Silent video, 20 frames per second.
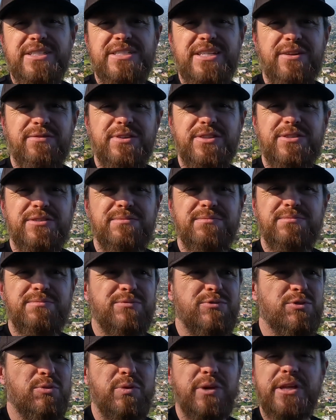
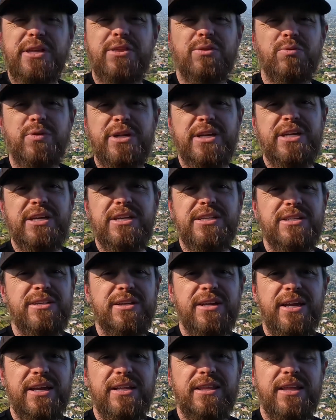7:23,
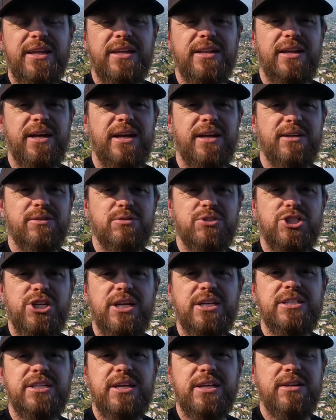and then
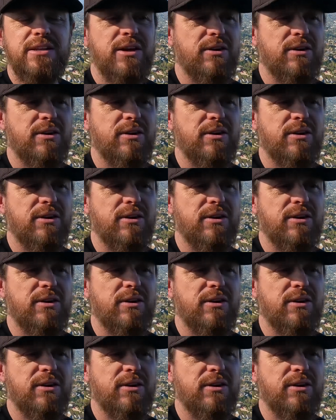checked in.